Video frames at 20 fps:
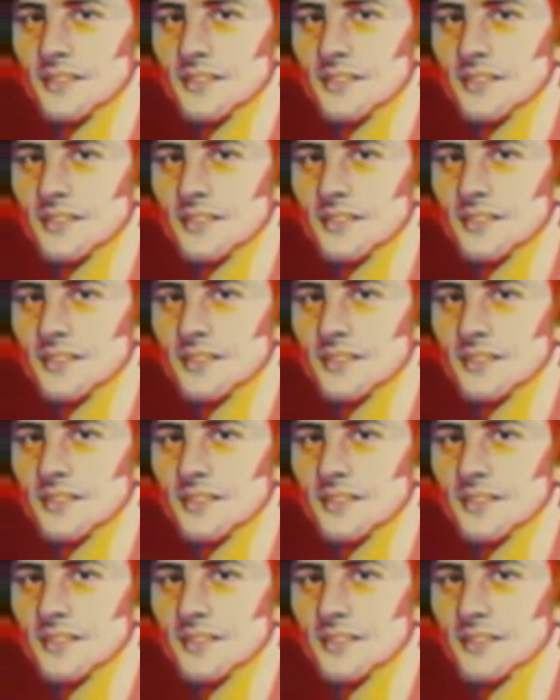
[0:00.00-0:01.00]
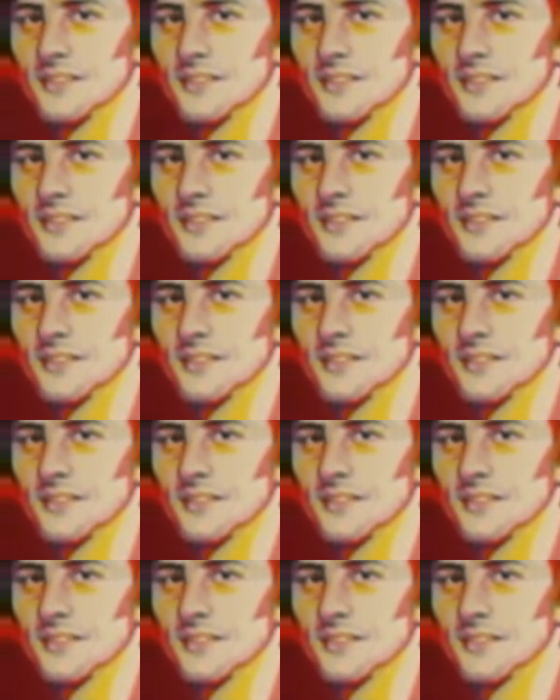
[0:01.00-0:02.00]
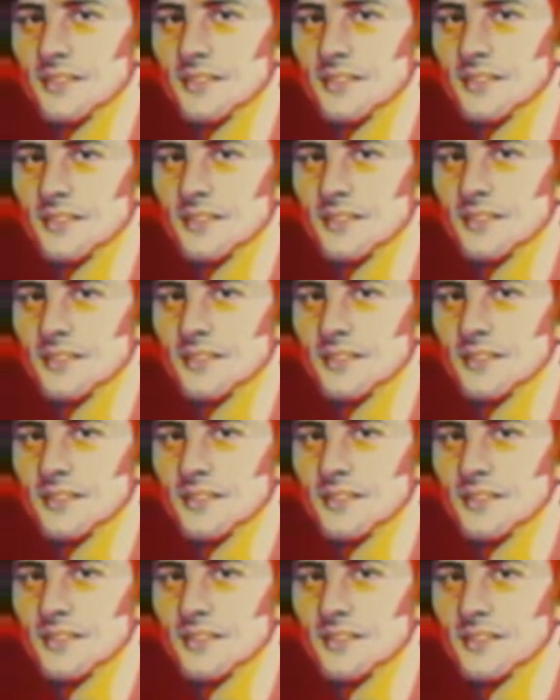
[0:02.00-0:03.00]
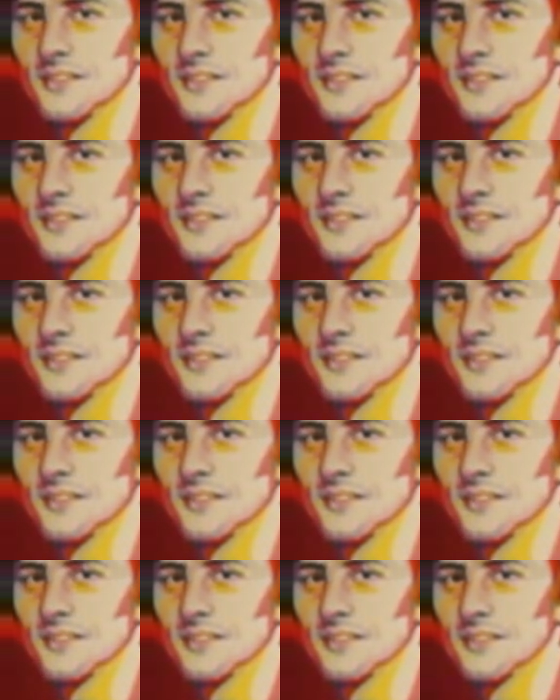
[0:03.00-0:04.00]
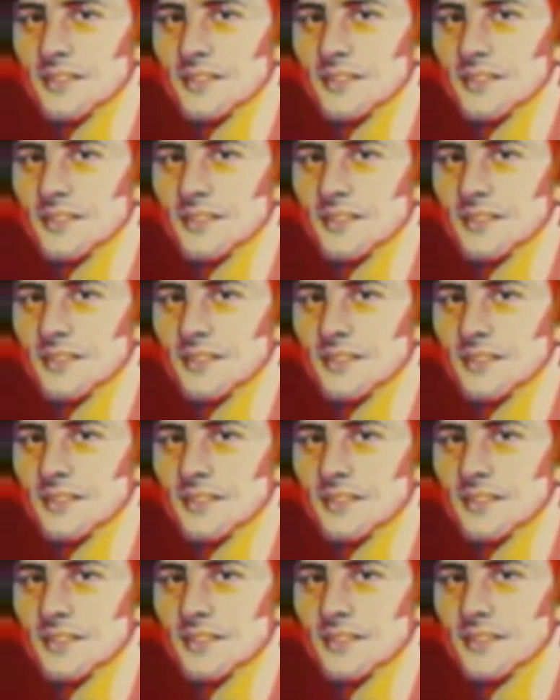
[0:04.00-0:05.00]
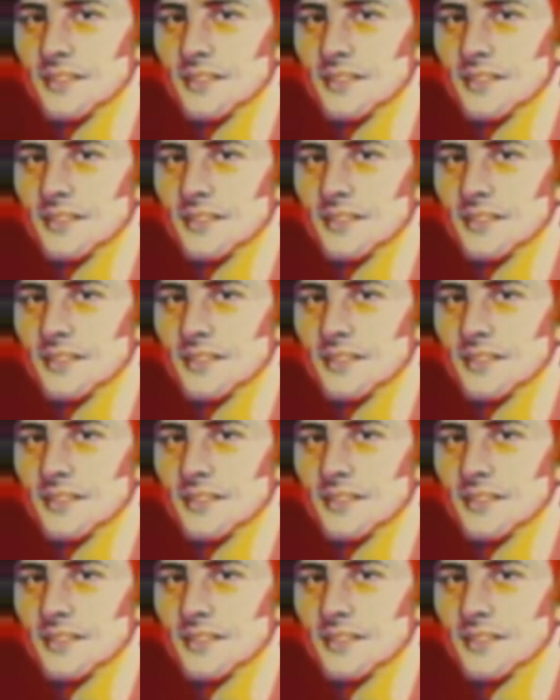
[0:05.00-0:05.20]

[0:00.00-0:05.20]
No words are spoken by the person on screen.